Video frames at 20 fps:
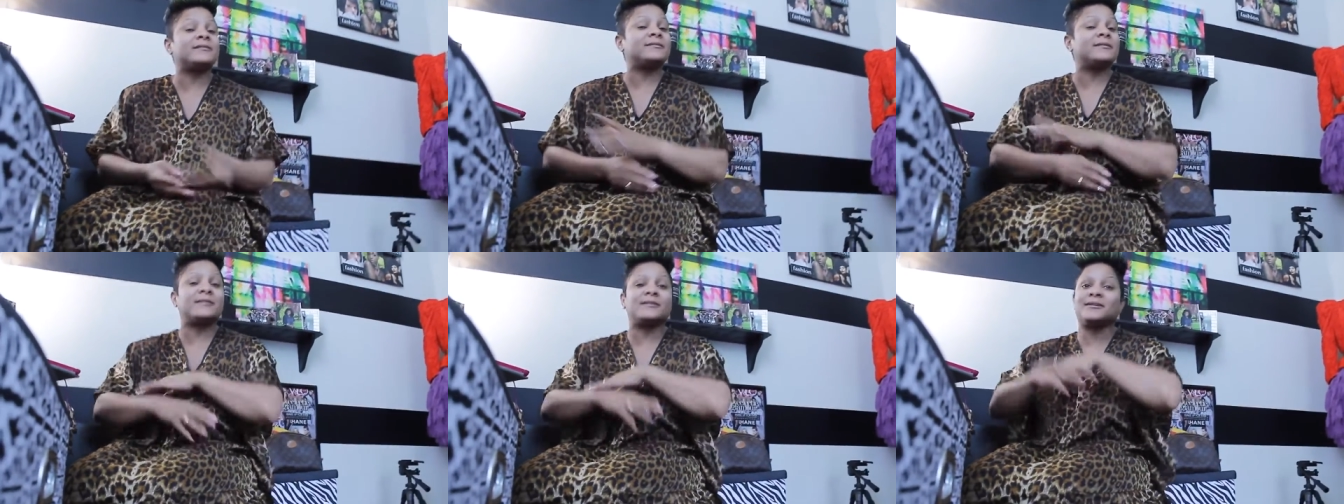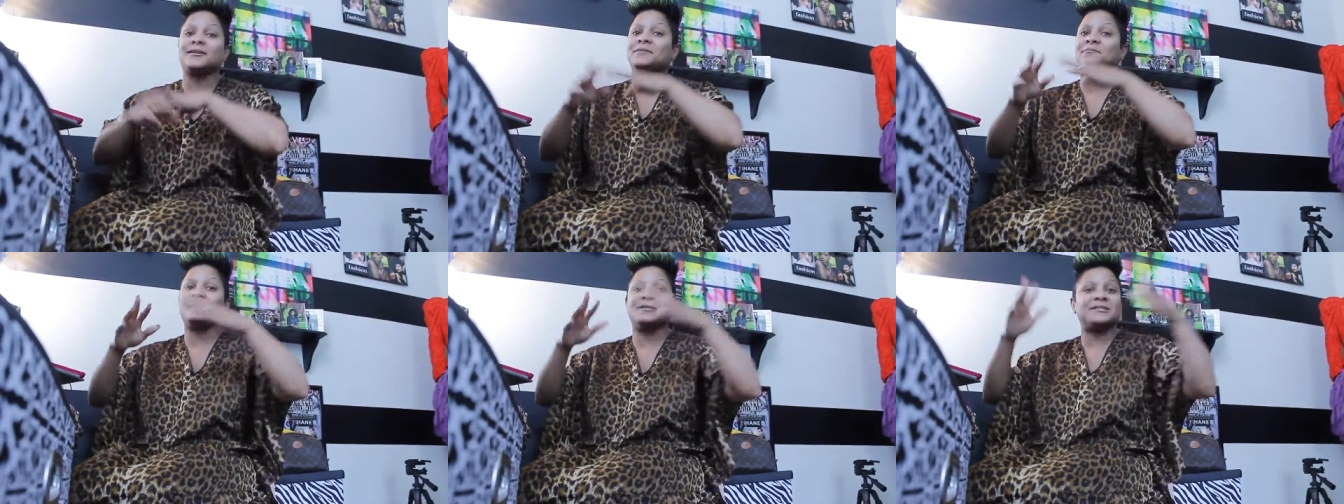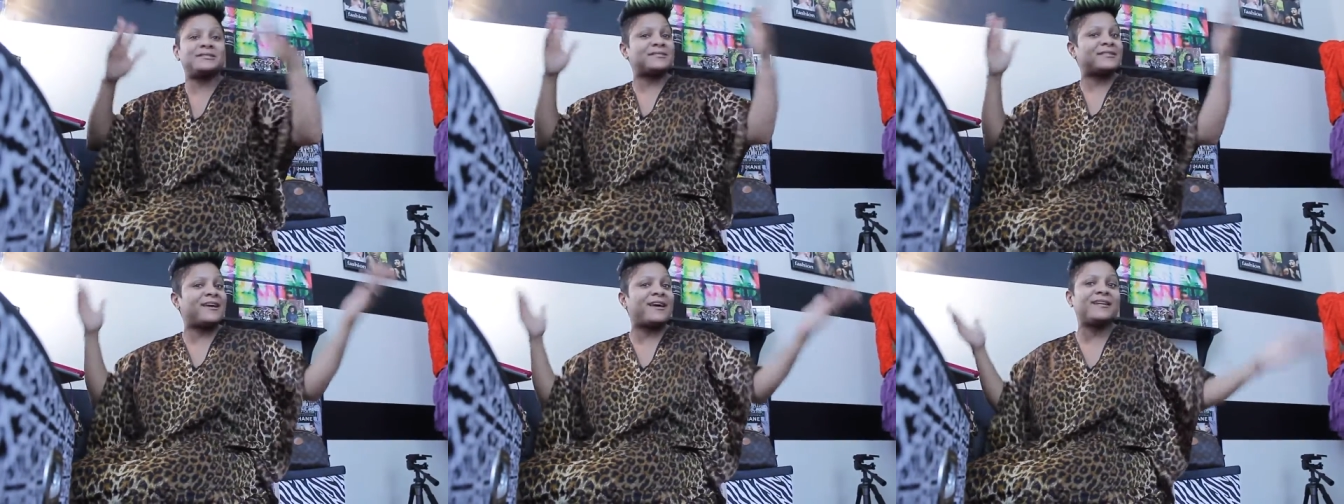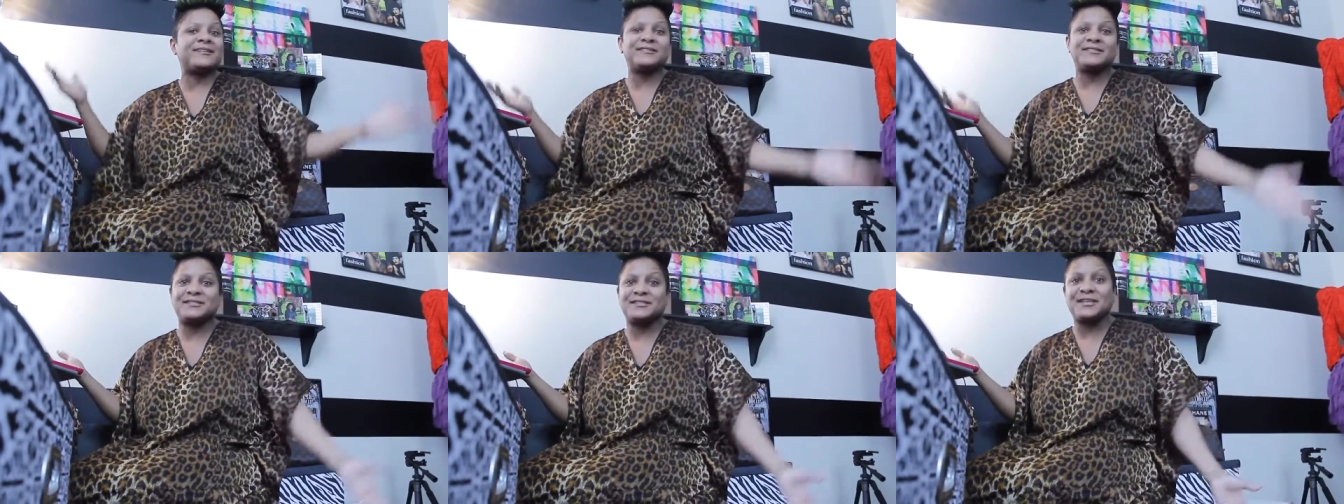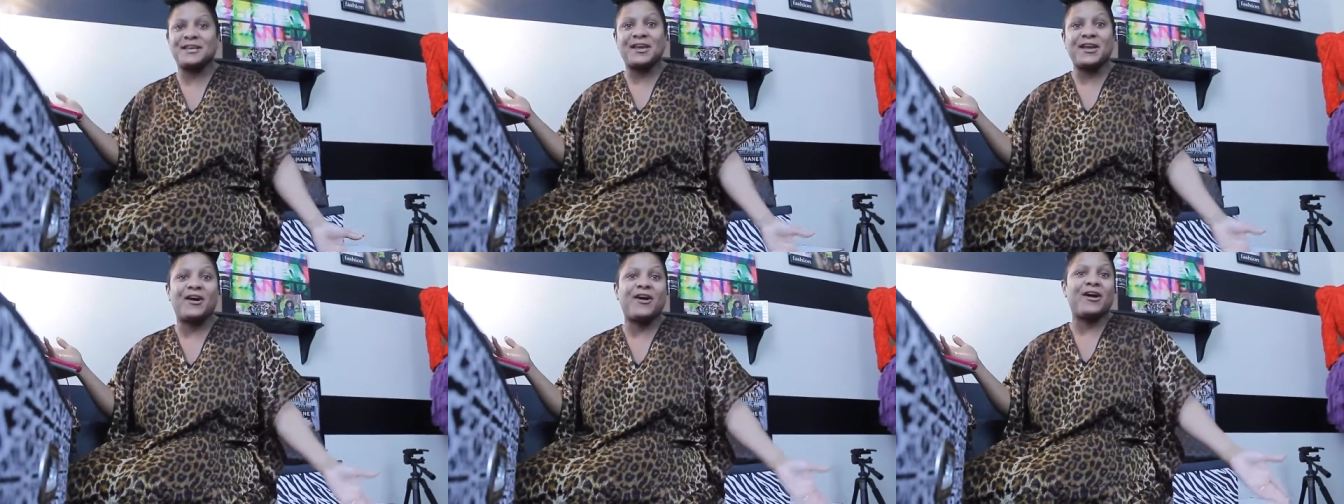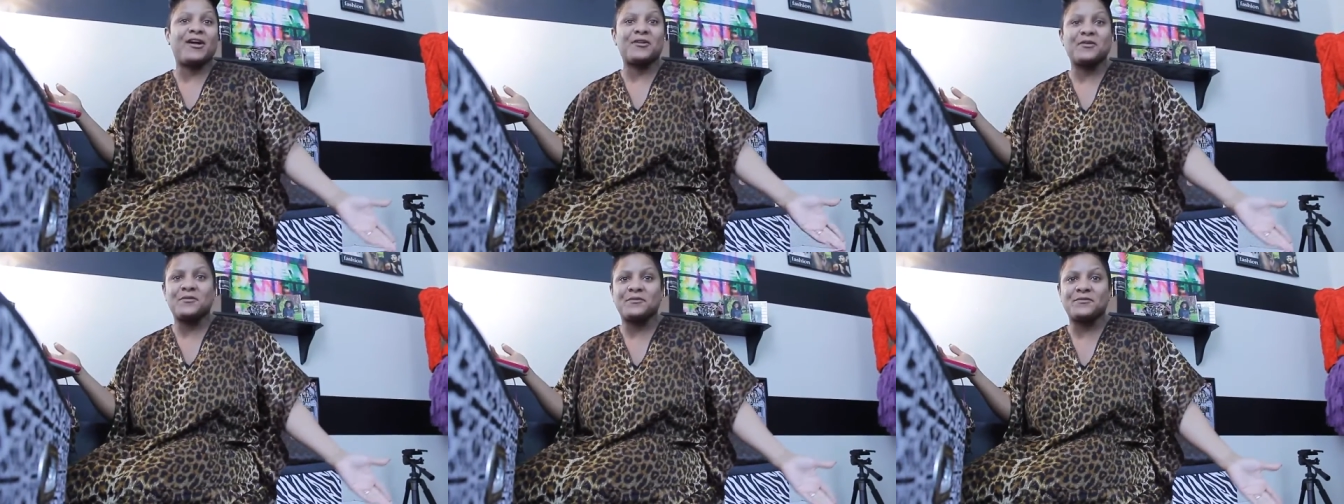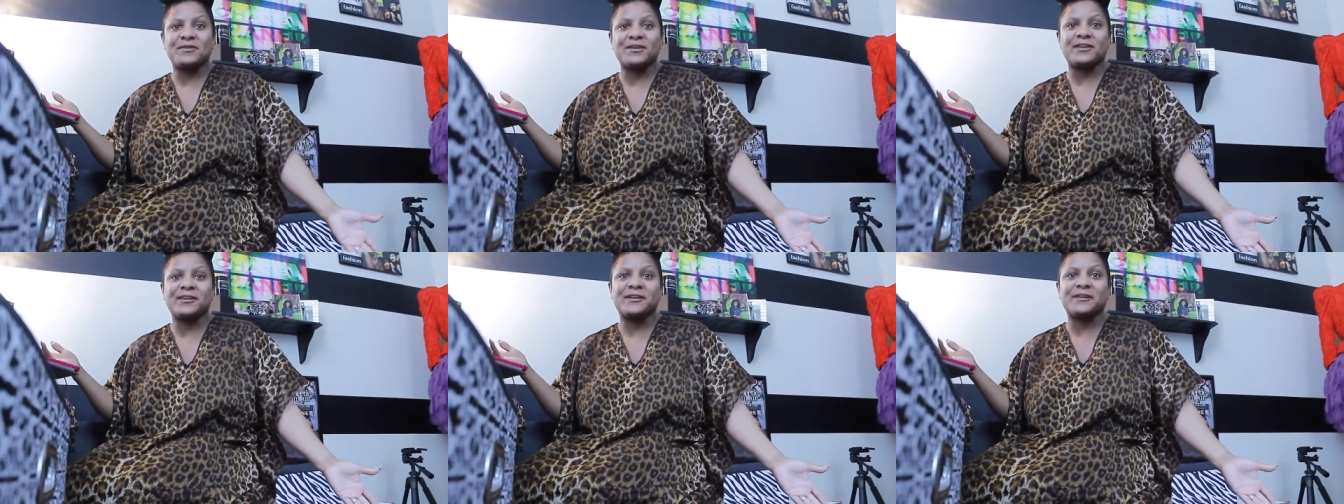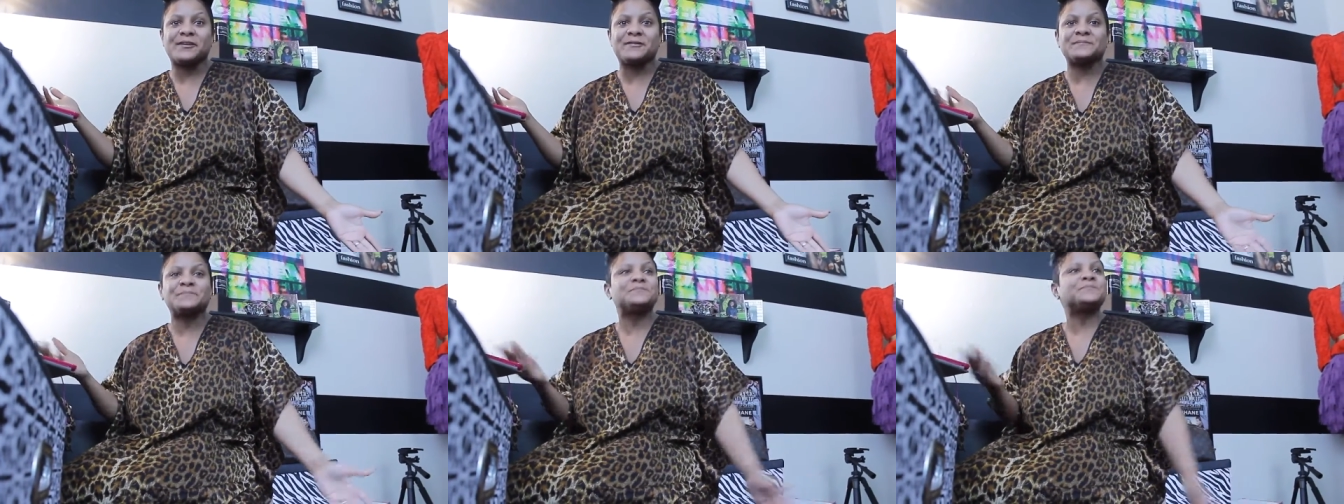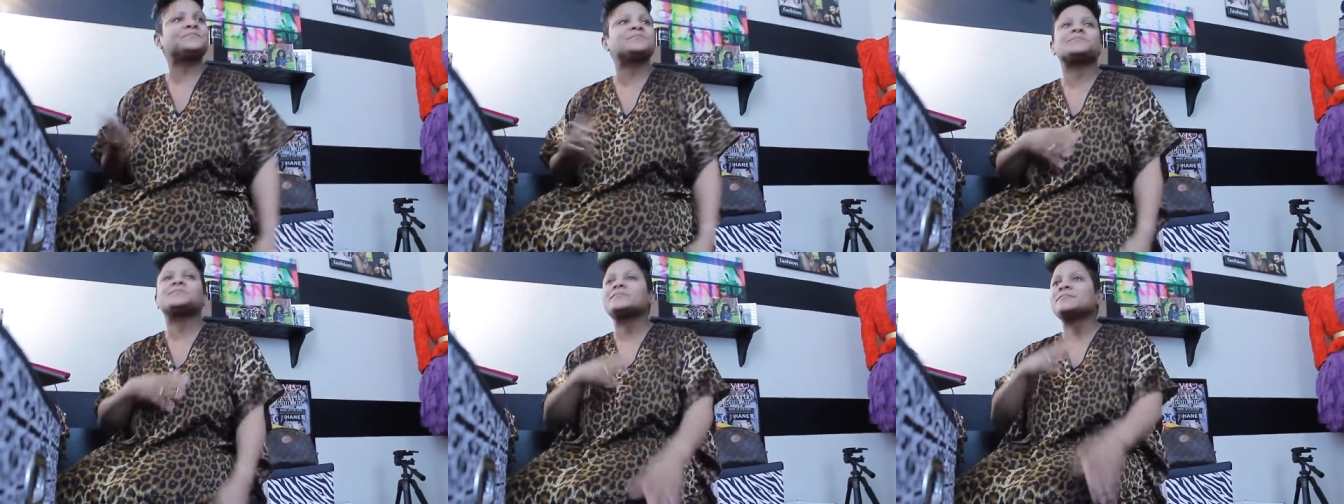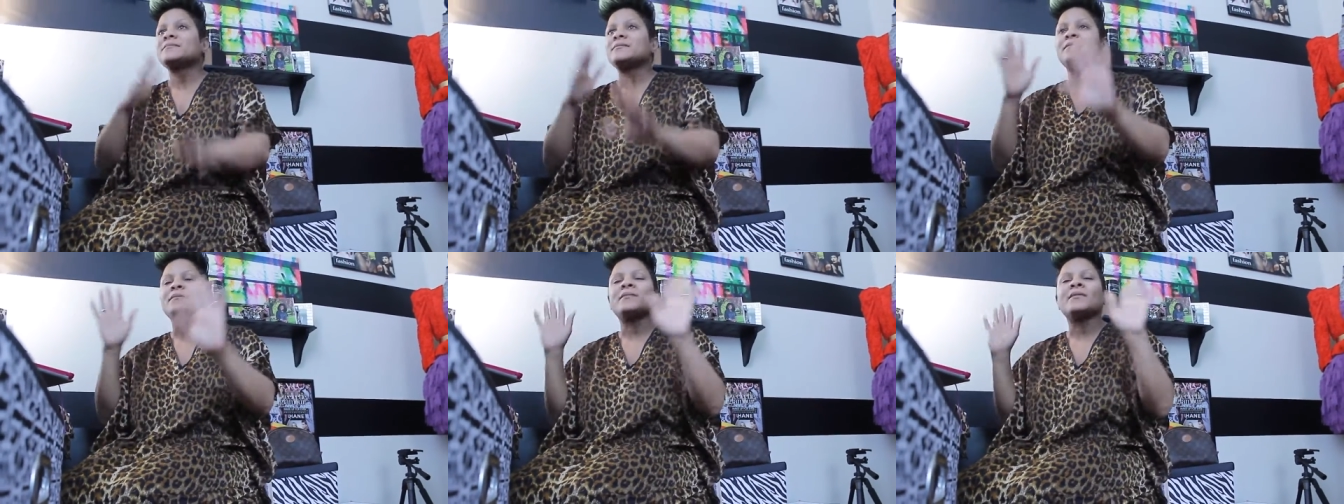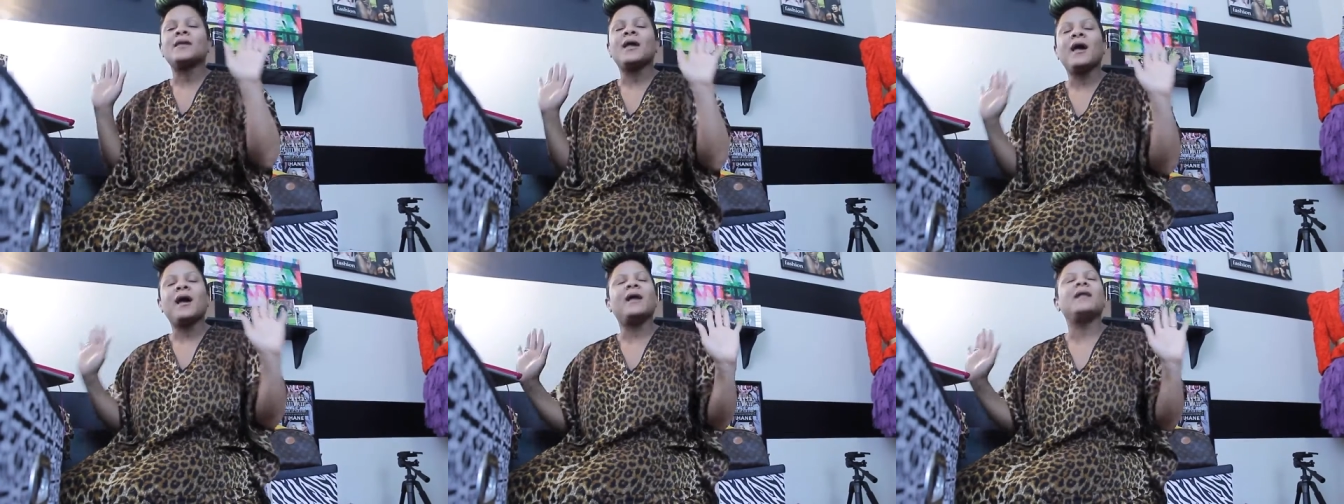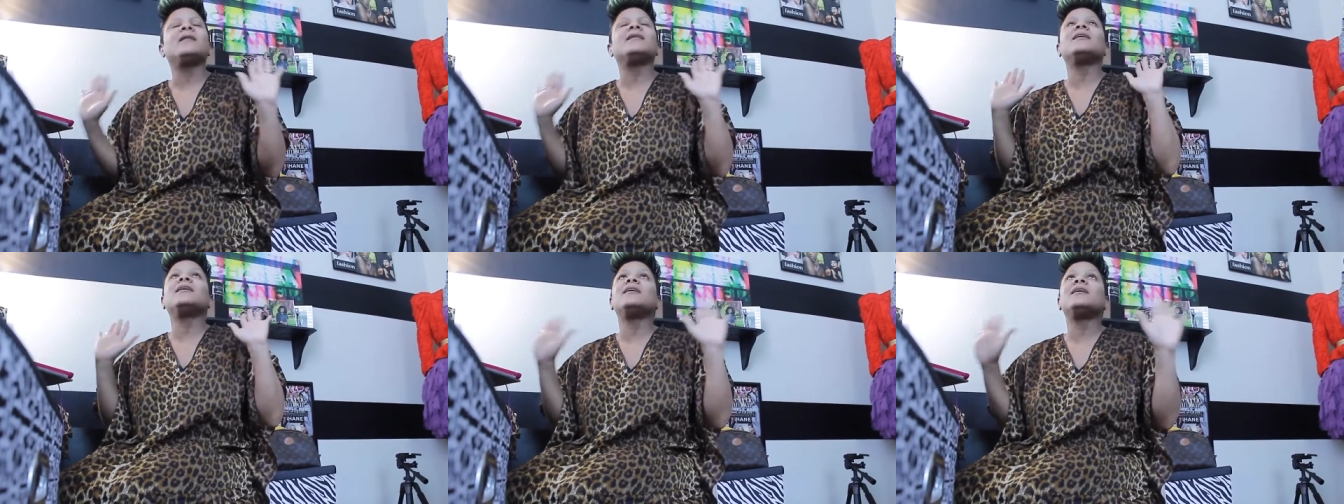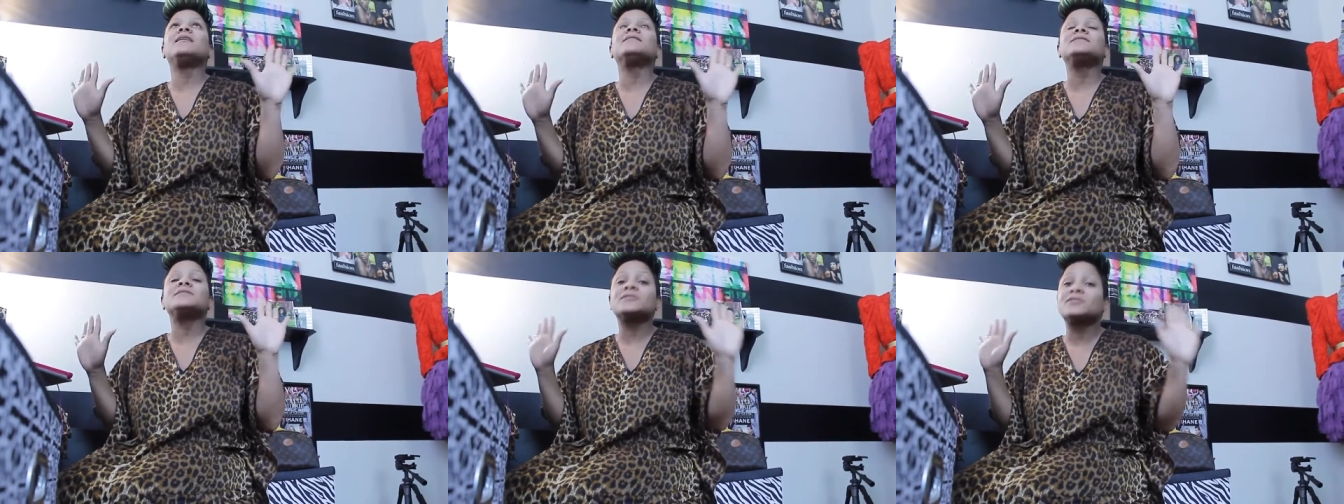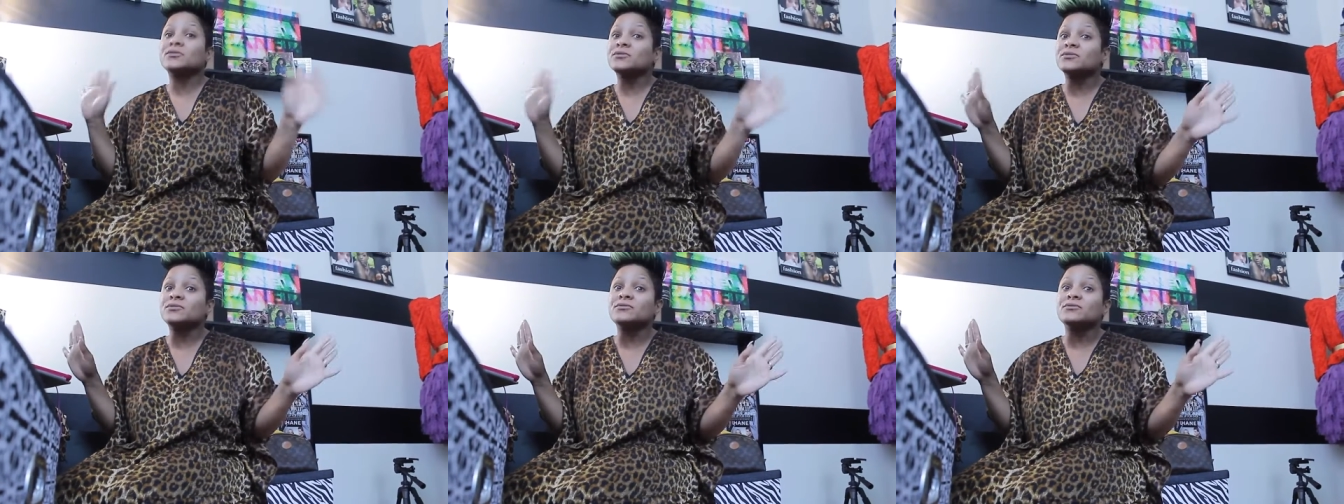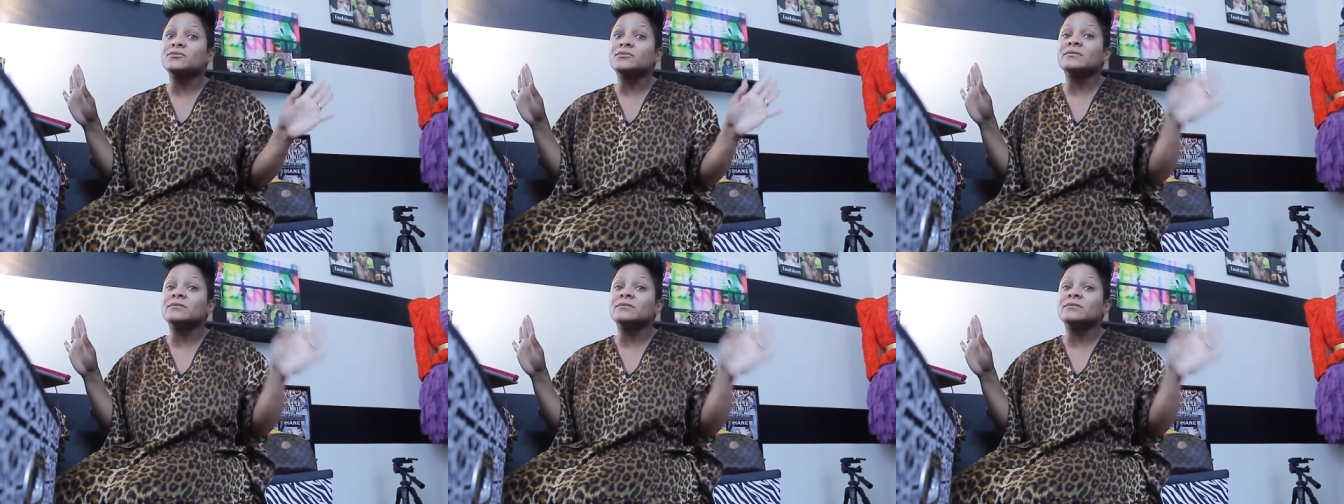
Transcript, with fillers: get up, let's start this day all over again. Loved school.